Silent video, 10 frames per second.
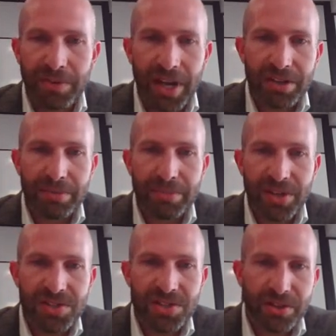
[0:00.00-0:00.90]
under
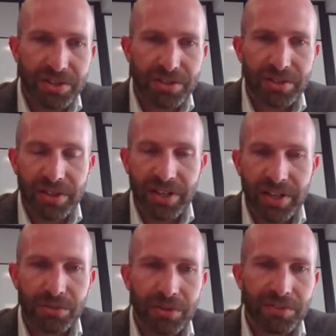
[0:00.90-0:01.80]
ministerial
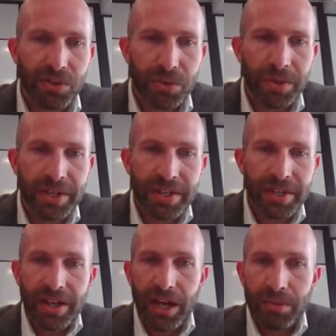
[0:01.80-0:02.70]
review,
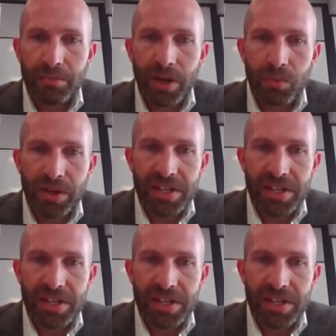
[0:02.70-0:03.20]
and we